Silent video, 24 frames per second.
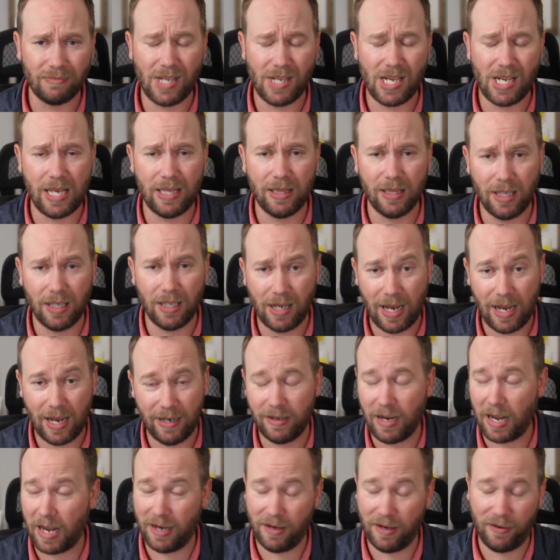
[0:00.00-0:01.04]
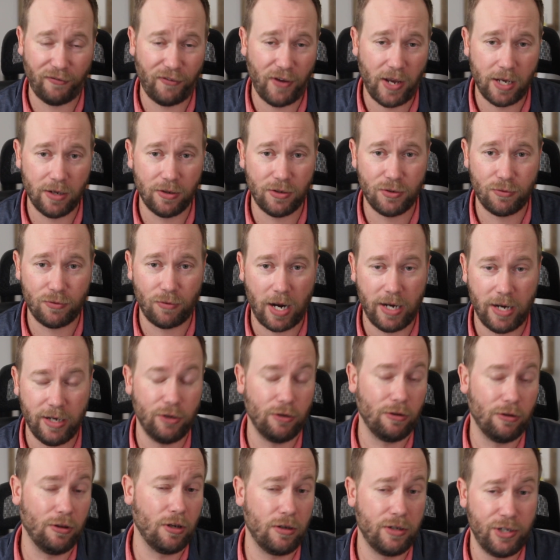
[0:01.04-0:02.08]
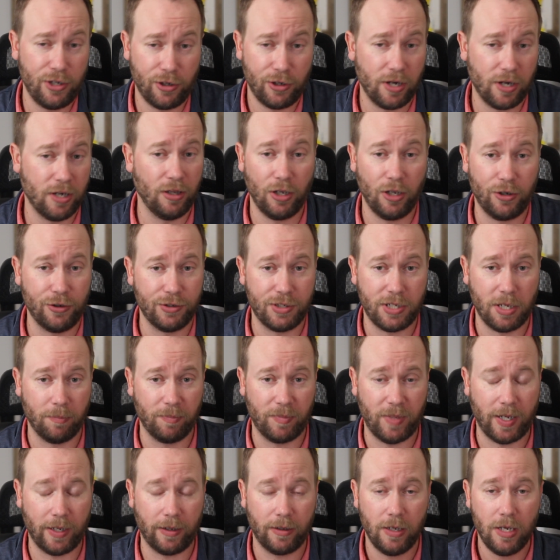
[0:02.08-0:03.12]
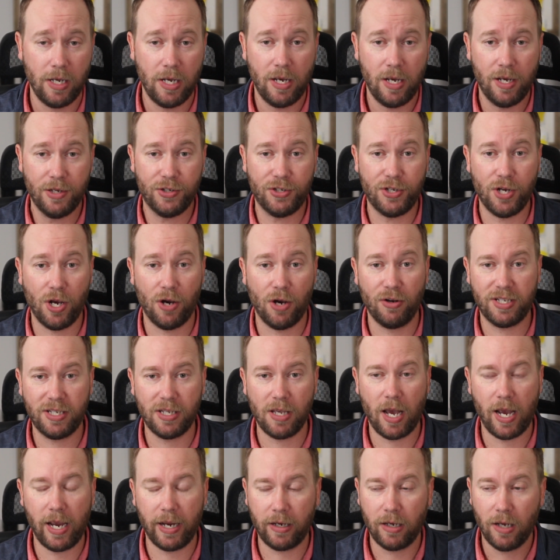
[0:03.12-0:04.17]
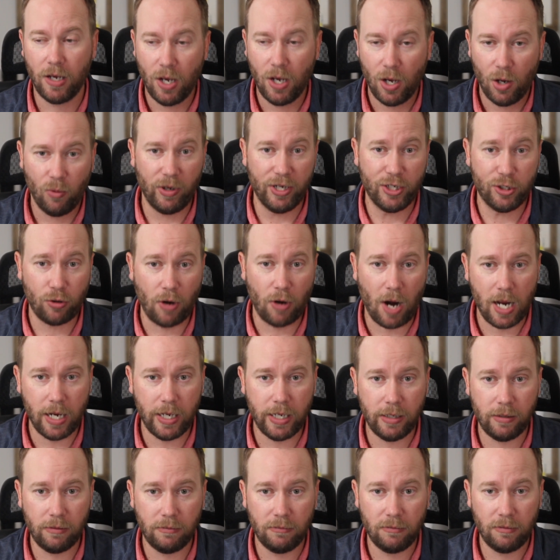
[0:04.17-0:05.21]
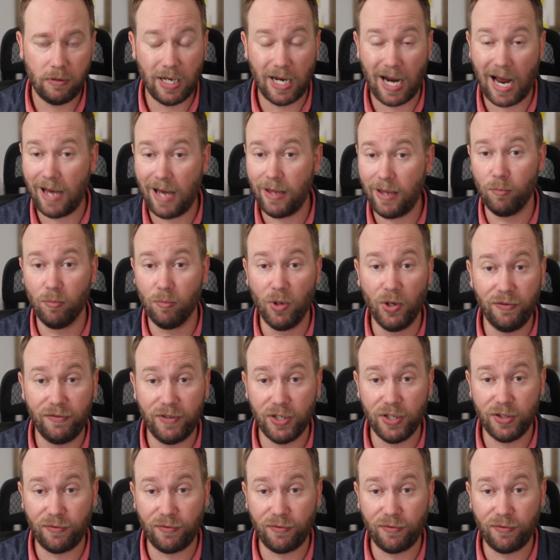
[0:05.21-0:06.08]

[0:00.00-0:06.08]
and it fails, right, you're going to learn something. So it's like we try it, it either moved us